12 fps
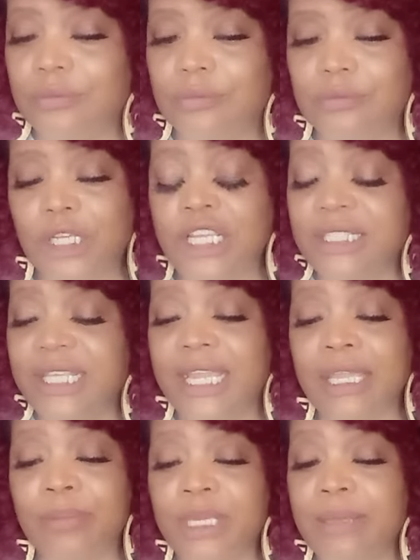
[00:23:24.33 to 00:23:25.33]
Because that
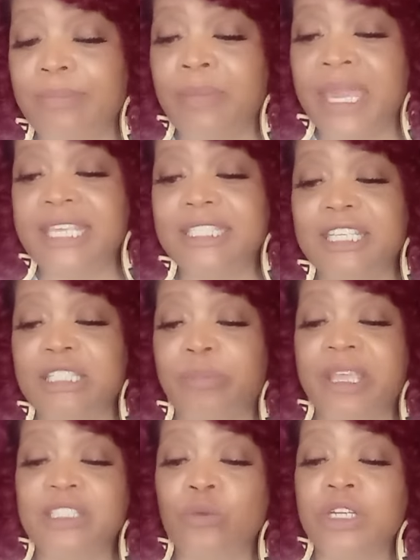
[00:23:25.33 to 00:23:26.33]
could get messy,
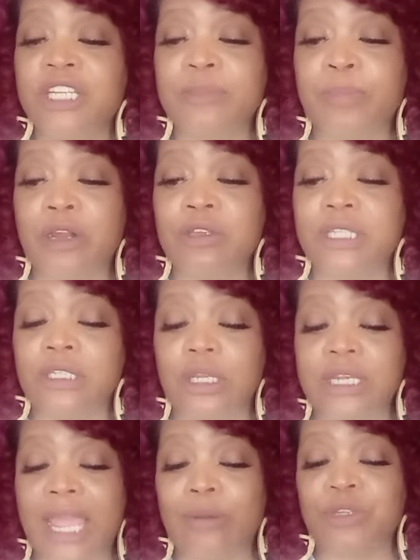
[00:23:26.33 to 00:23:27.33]
especially when this
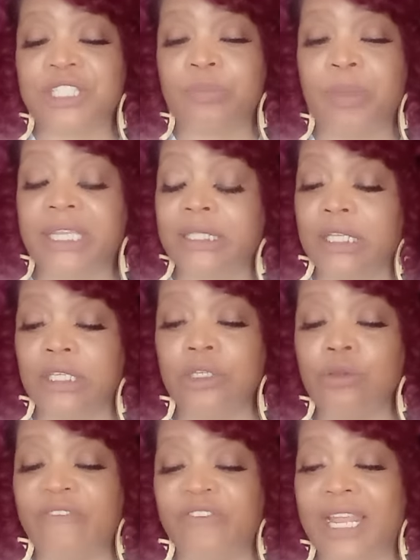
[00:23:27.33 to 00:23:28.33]
person not respecting
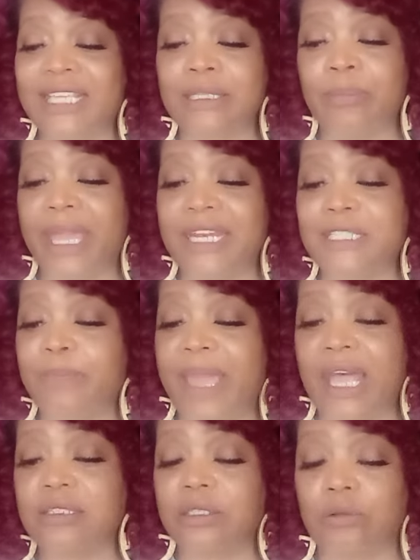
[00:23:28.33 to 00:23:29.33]
you. I feel like somebody's
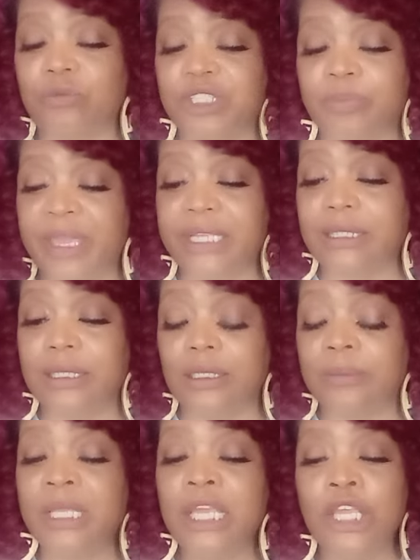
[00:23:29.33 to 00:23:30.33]
spouse don't respect
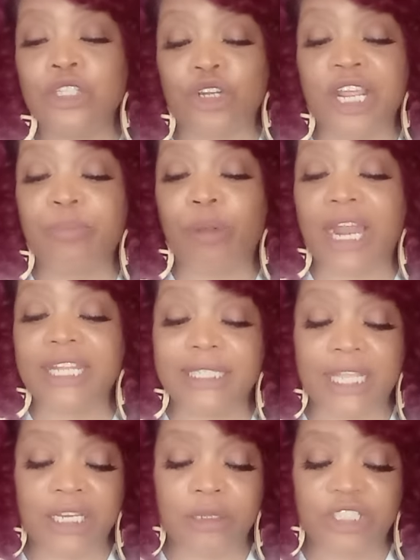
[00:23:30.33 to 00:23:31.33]
them. So they probably
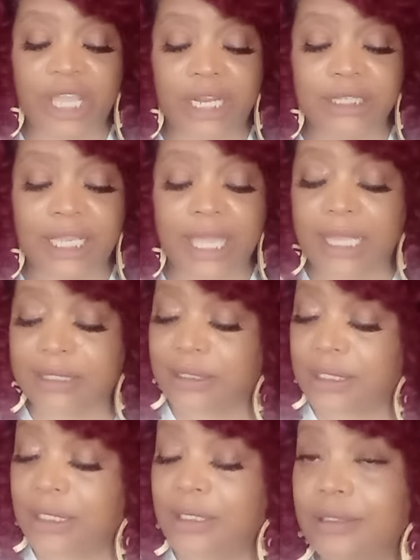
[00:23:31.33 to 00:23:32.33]
telling the child that they got,
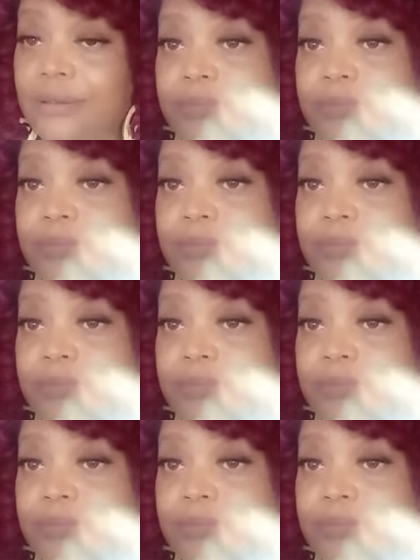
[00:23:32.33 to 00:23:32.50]
see?